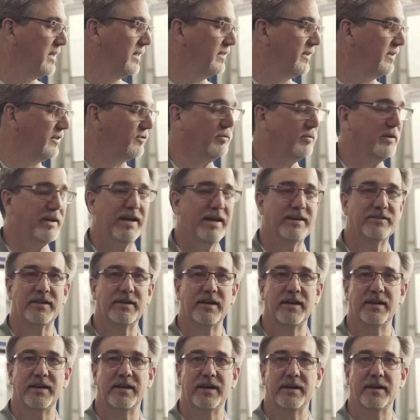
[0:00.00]
This one has
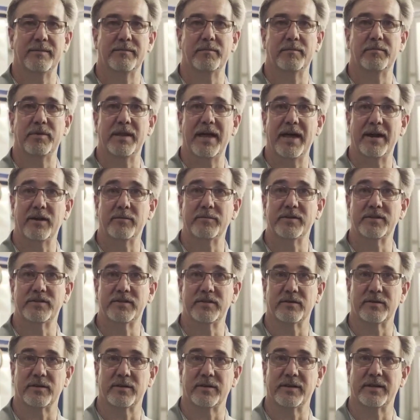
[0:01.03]
a bladder
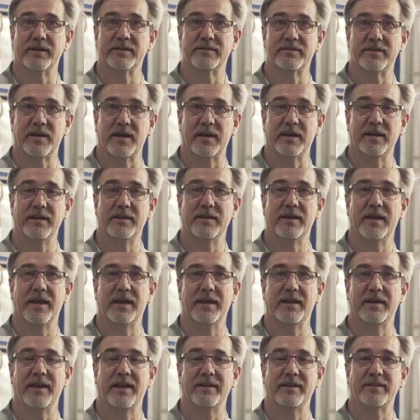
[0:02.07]
material inside it,
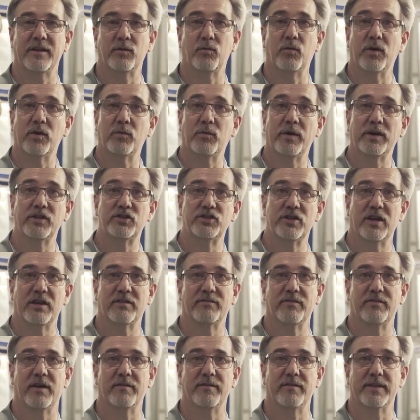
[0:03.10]
and it has a one-way check
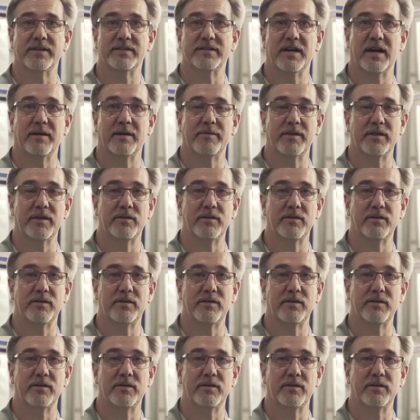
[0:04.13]
valve on the top of the